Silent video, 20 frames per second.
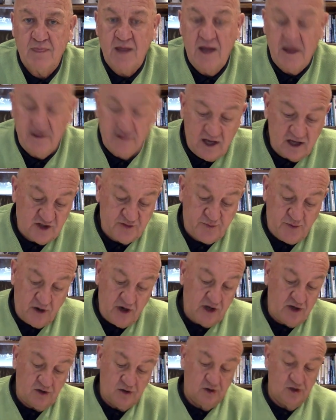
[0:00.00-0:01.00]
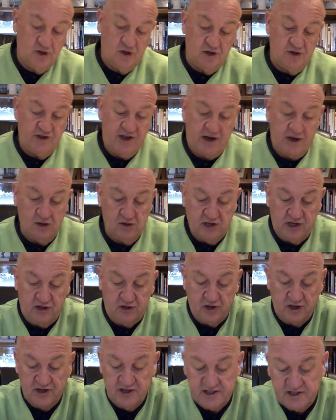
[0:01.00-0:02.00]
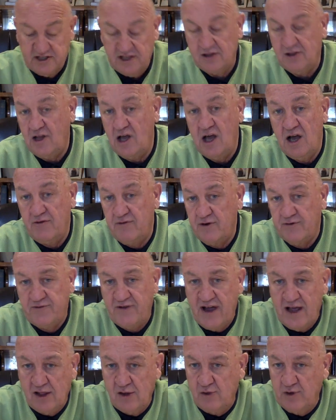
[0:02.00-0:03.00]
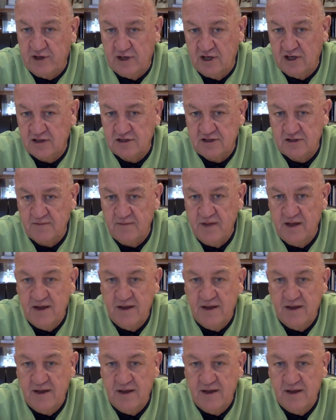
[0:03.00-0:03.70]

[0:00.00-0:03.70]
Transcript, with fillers: I think it's pretty cool that only goodness and love are following us.